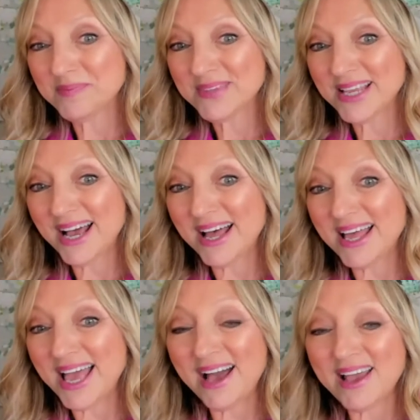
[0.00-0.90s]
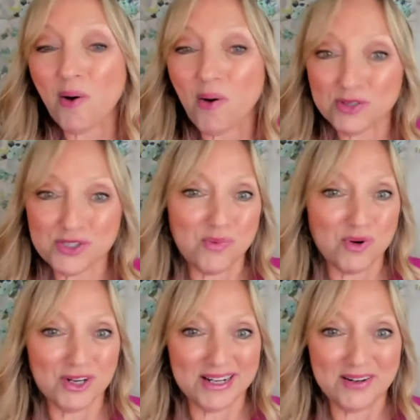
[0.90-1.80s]
I also work at
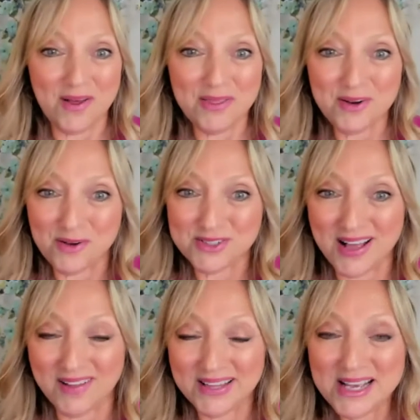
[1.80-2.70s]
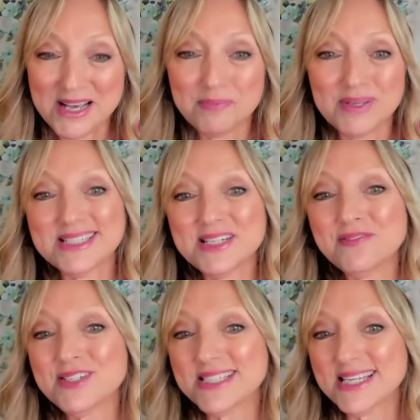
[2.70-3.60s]
another hotel. But the
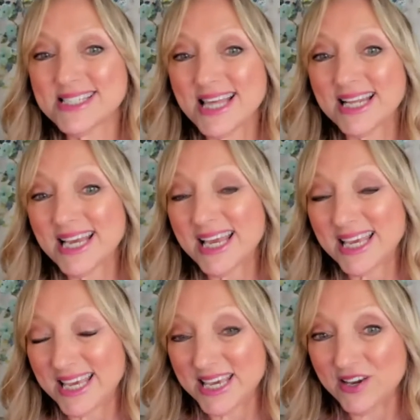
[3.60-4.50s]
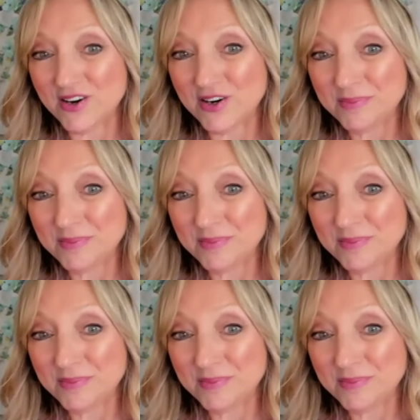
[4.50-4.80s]
difference is that here,